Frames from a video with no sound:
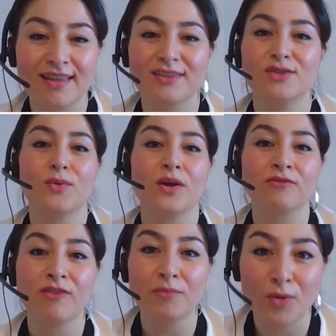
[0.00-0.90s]
to work
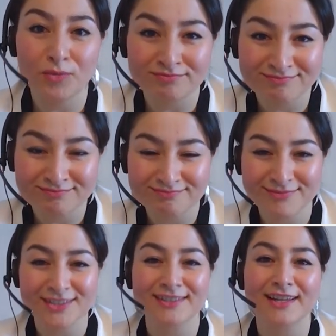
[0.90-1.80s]
from home,
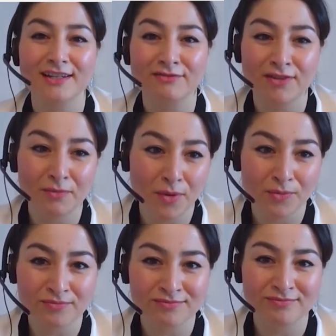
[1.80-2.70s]
to study from
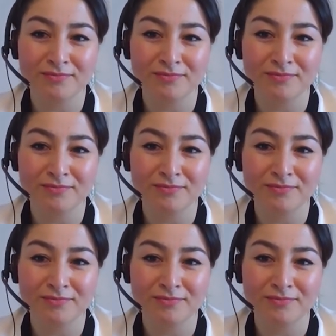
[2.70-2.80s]
home.